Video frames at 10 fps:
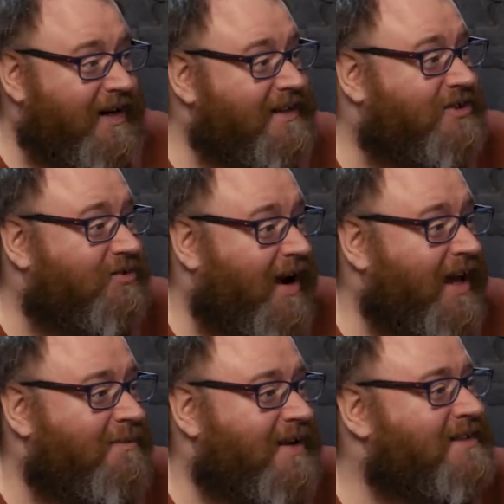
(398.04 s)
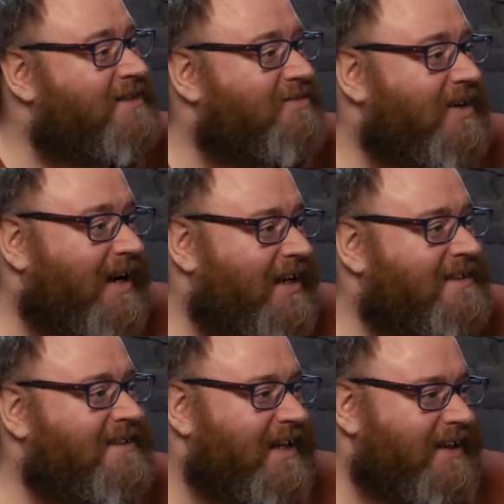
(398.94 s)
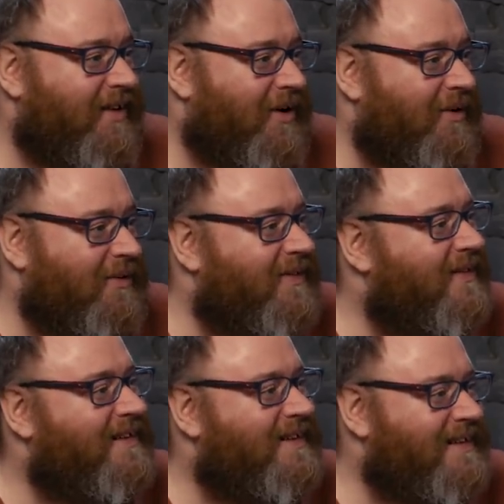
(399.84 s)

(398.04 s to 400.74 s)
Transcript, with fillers: think that's great. It makes it realistic, though. But,